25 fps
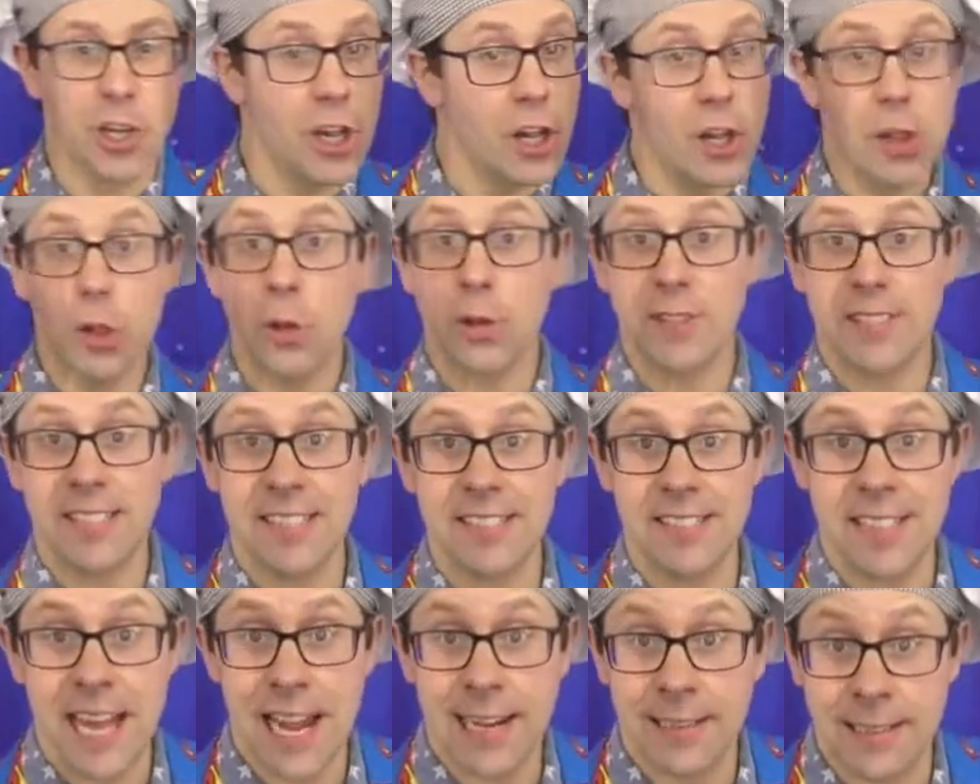looks
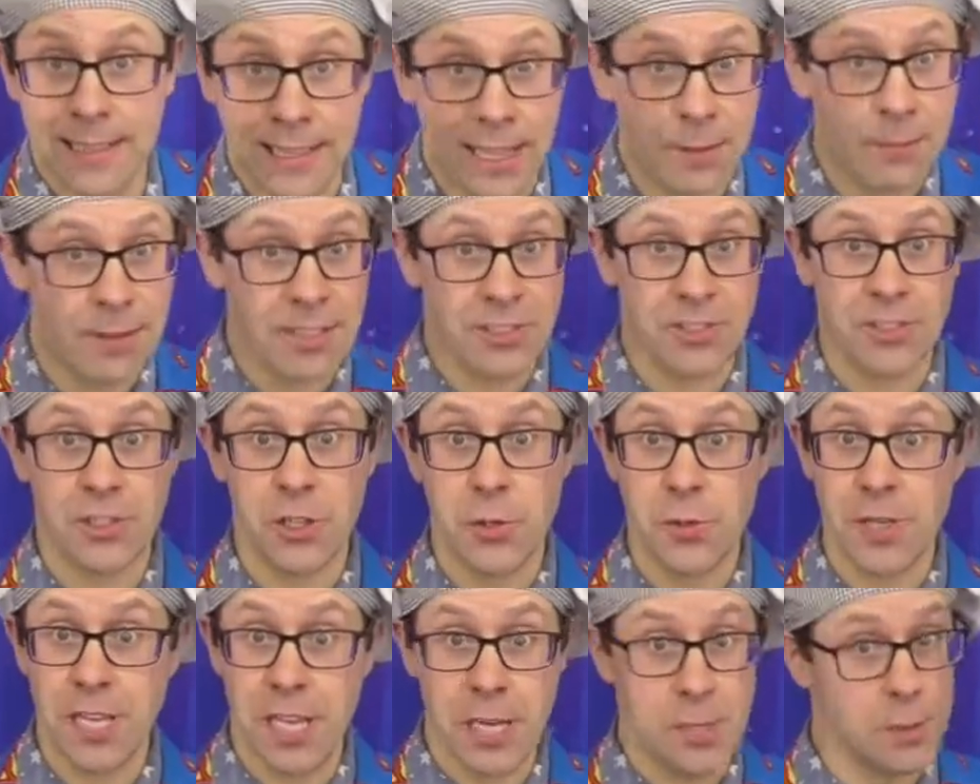exactly like my
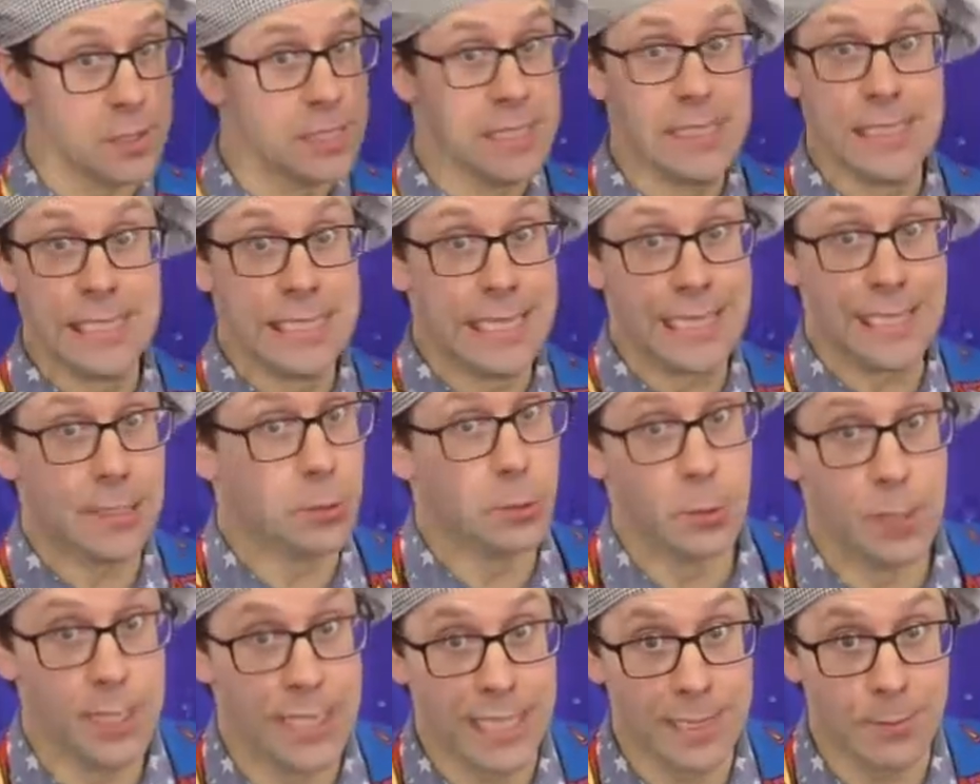studio. I
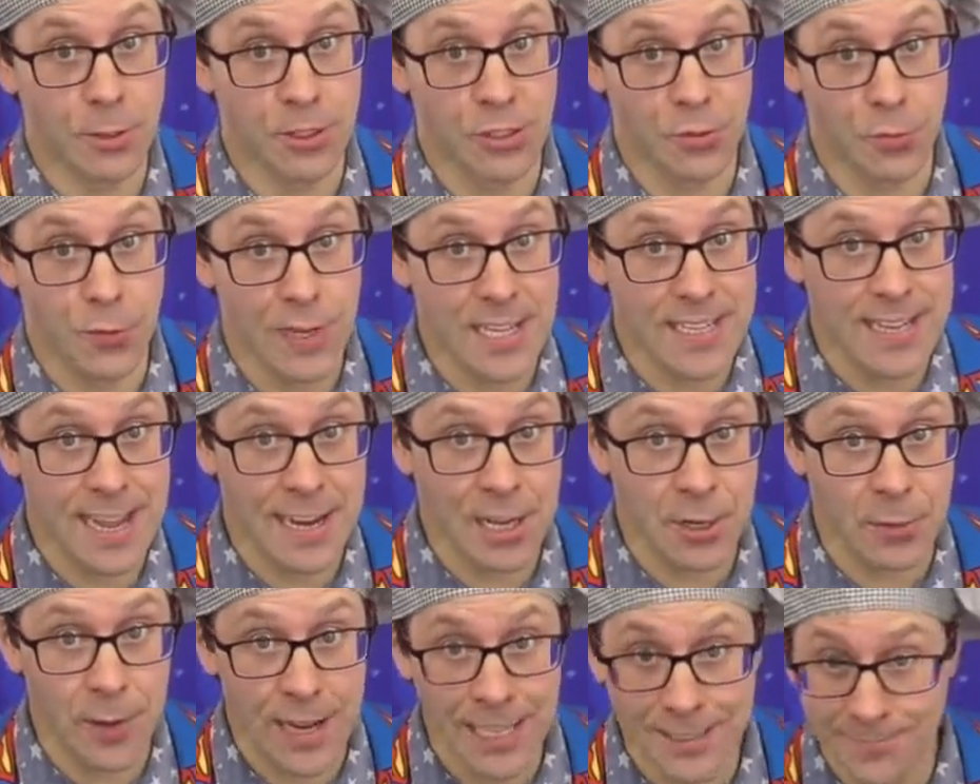really must
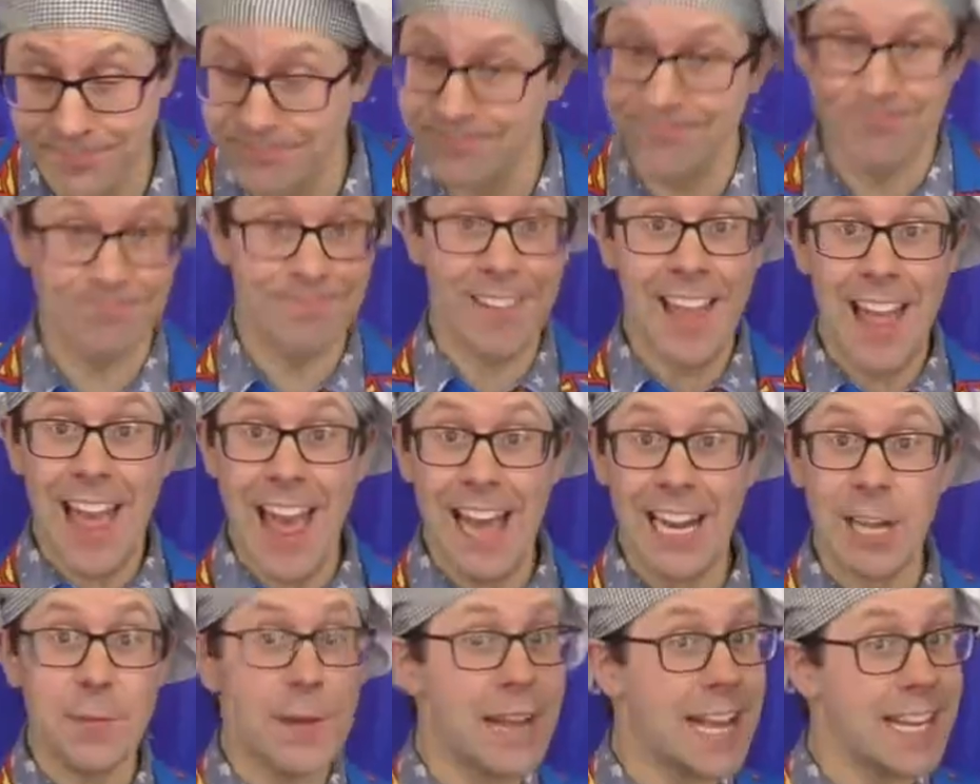redecorate.
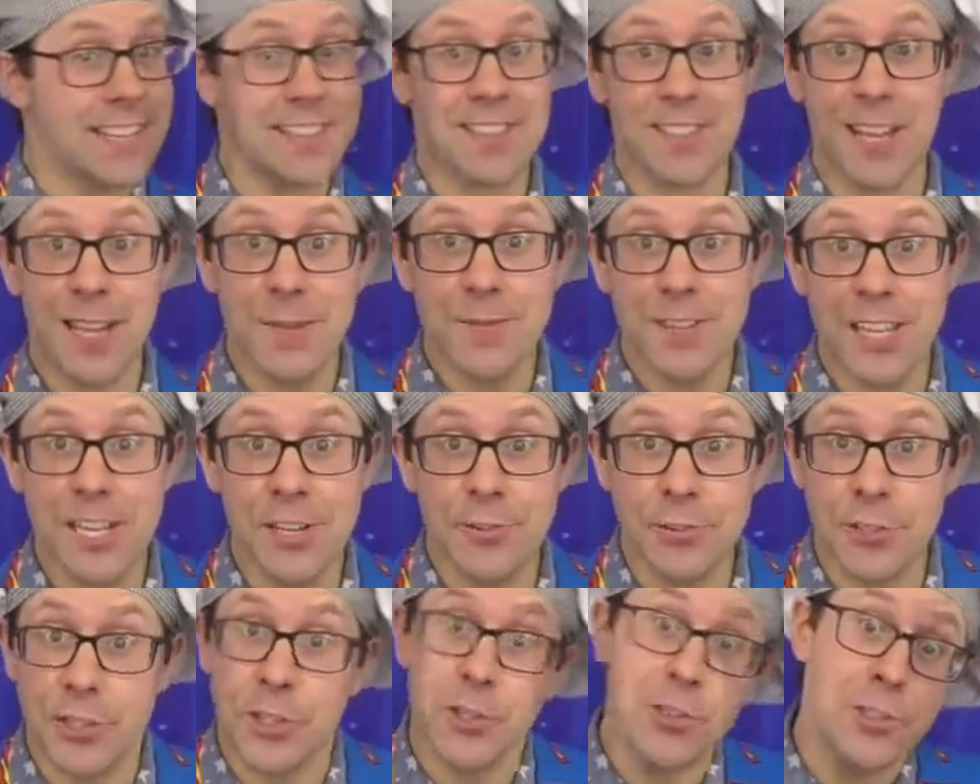Anyway, it's time to
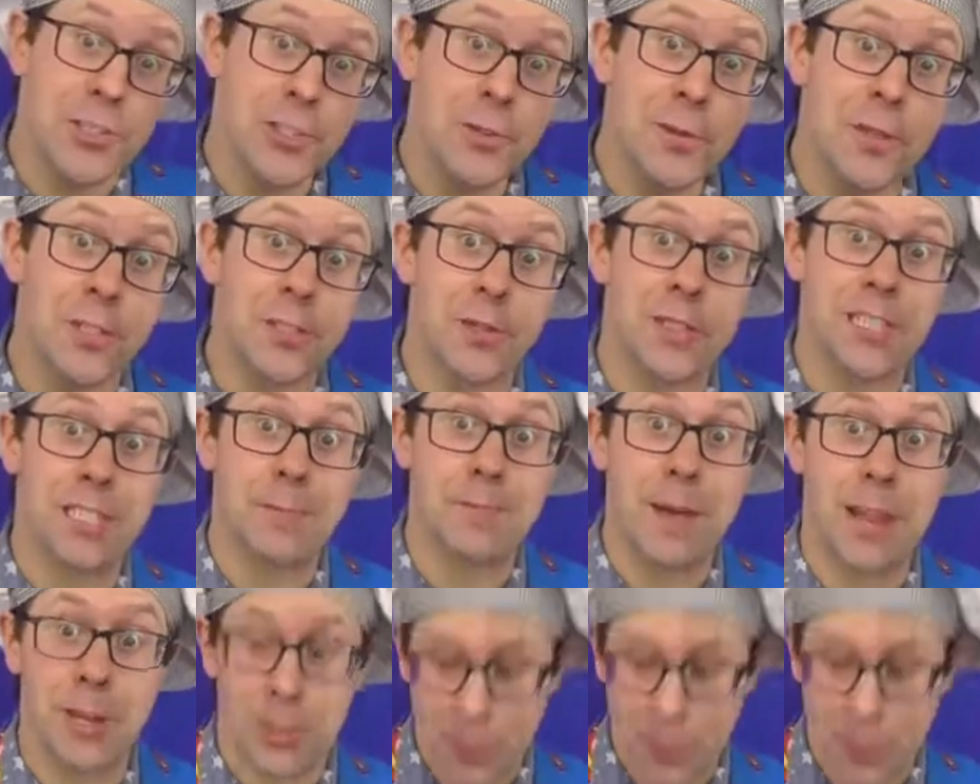introduce you to a special